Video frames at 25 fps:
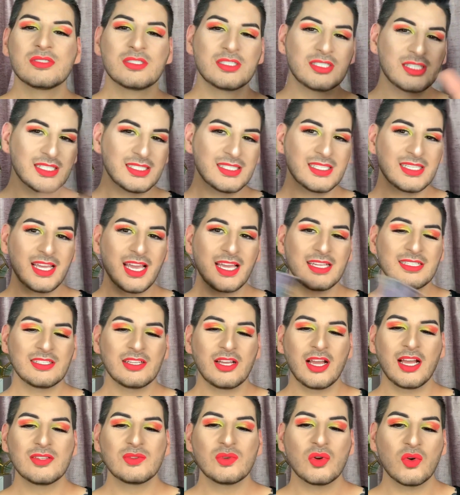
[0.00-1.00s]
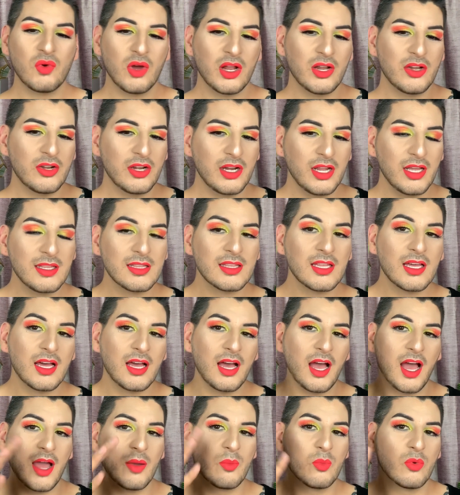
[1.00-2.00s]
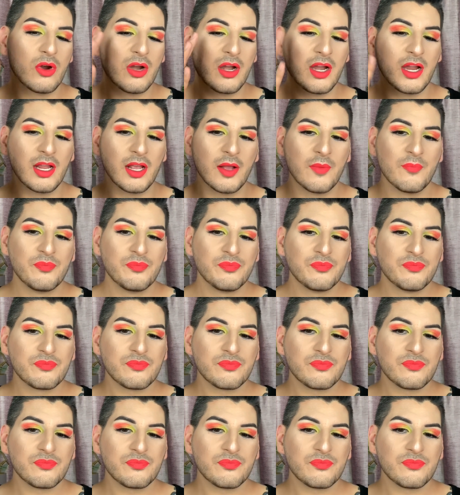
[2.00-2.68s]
Just in case you guys were wondering, I'm wearing,